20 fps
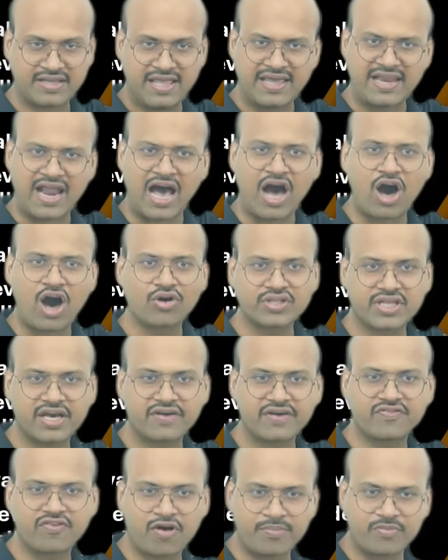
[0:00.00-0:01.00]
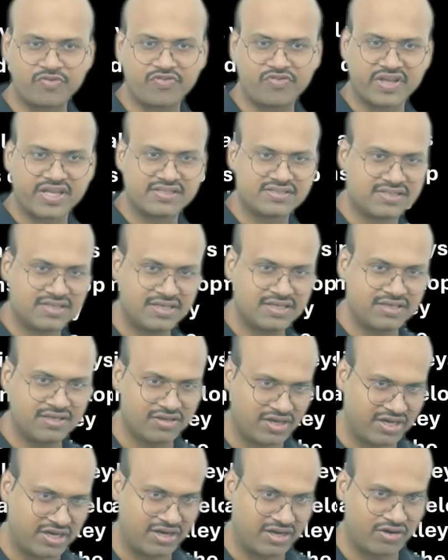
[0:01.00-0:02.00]
Now how they are formed we can see
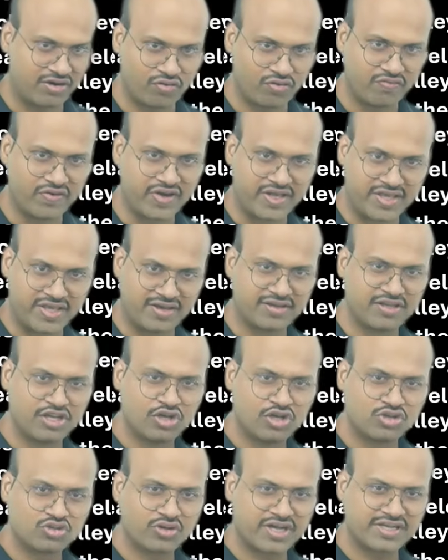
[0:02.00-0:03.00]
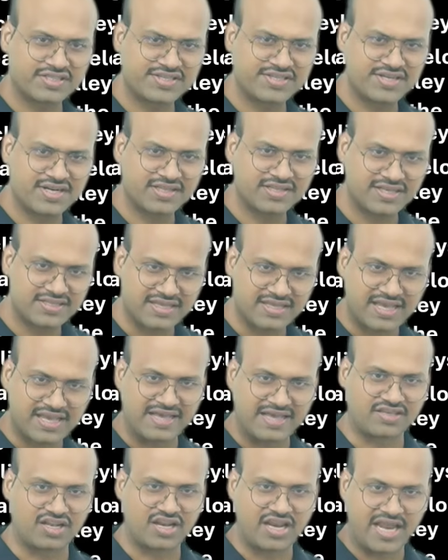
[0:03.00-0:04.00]
over here. So consider this
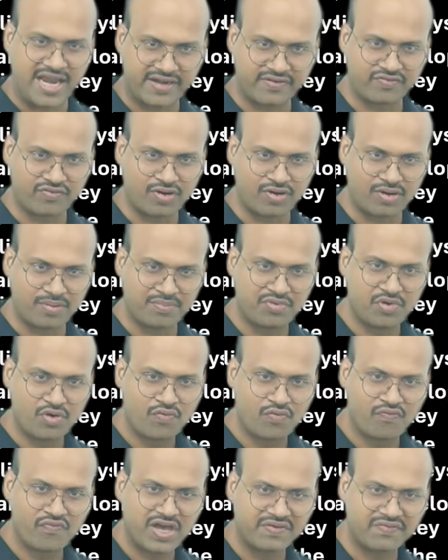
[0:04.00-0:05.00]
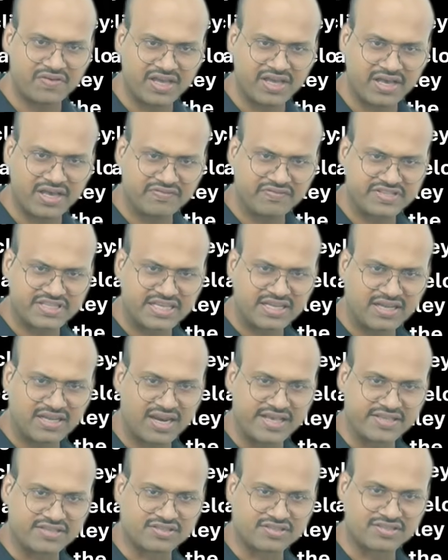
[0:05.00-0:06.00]
as a landform where we have
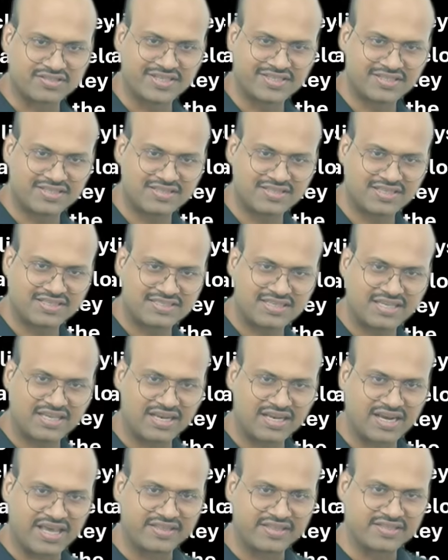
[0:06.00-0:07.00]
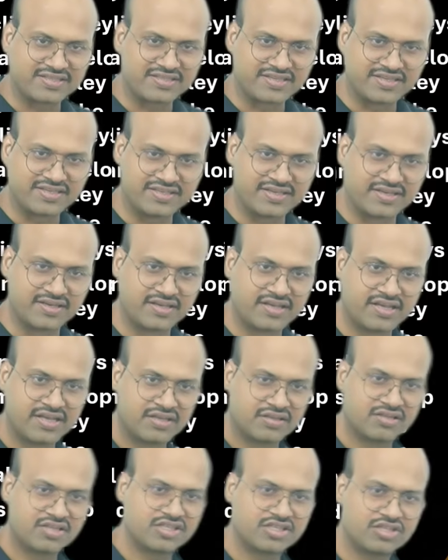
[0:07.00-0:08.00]
synclines. This is the syncline, this region.
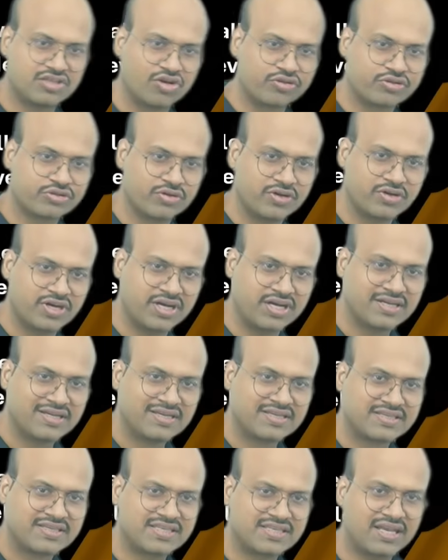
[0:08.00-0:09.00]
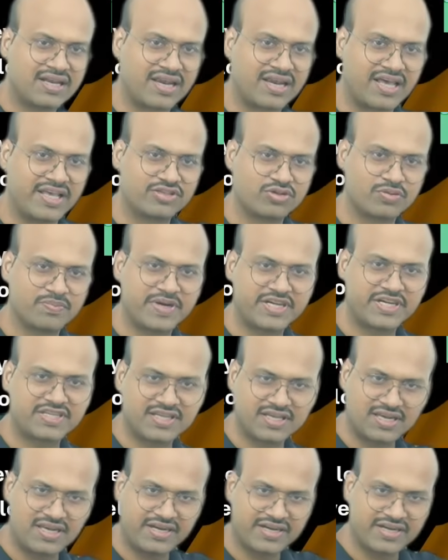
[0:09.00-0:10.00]
This is also a syncline. So
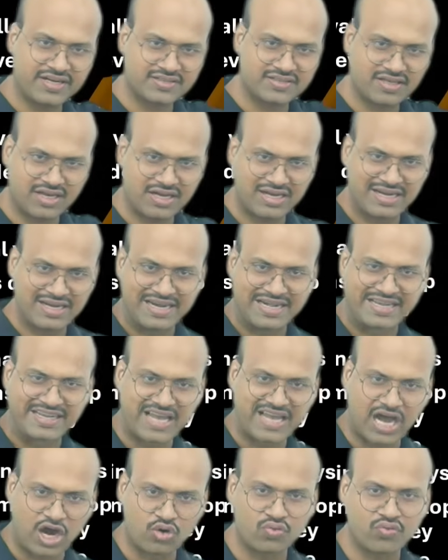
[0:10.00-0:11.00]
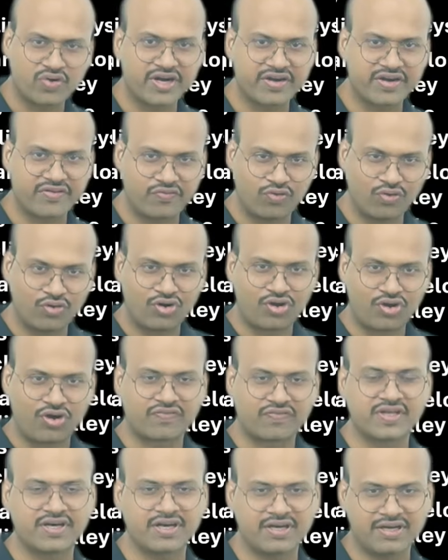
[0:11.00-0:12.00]
basically it is a downward fold
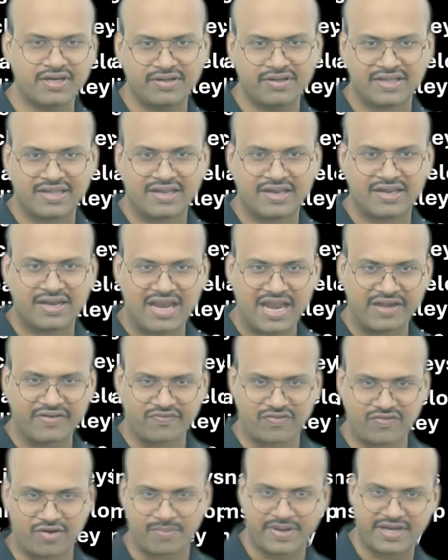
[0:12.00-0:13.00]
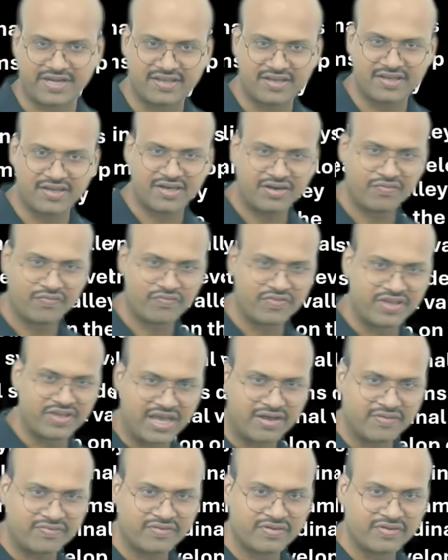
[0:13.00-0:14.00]
of the landform, and here we
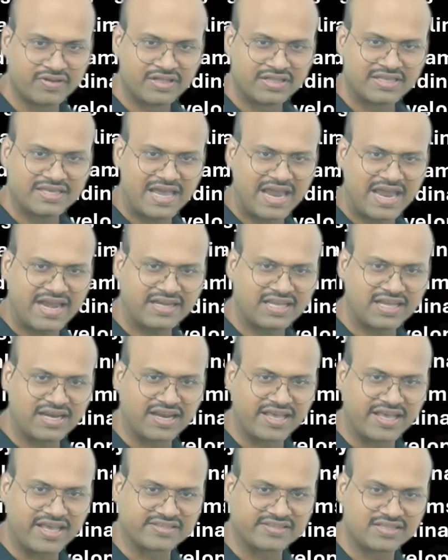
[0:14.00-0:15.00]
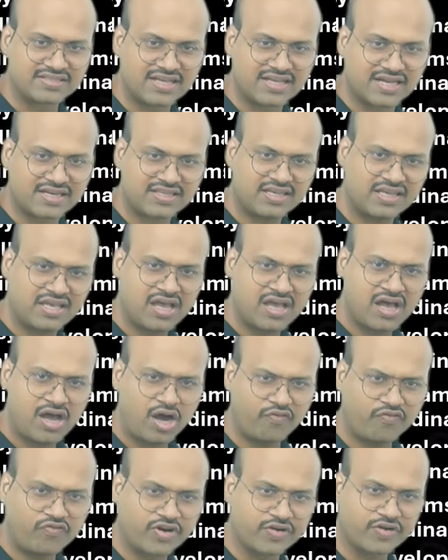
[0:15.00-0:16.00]
have the anticlines. These are the
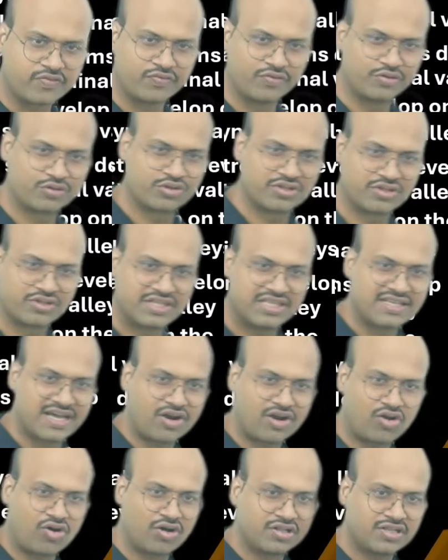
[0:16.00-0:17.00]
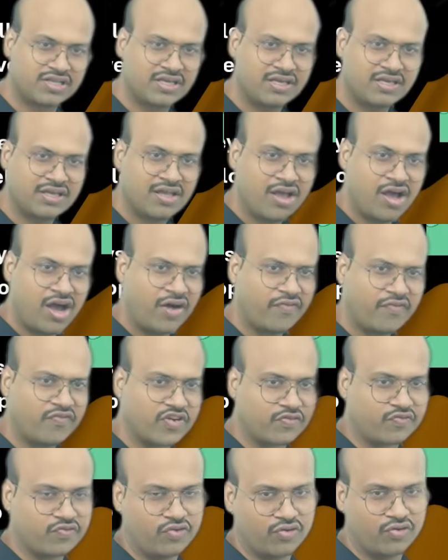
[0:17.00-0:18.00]
upward folds. So these are all the
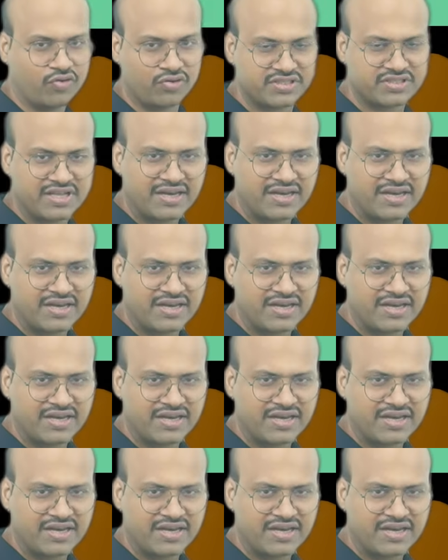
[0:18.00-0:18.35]
upward folds.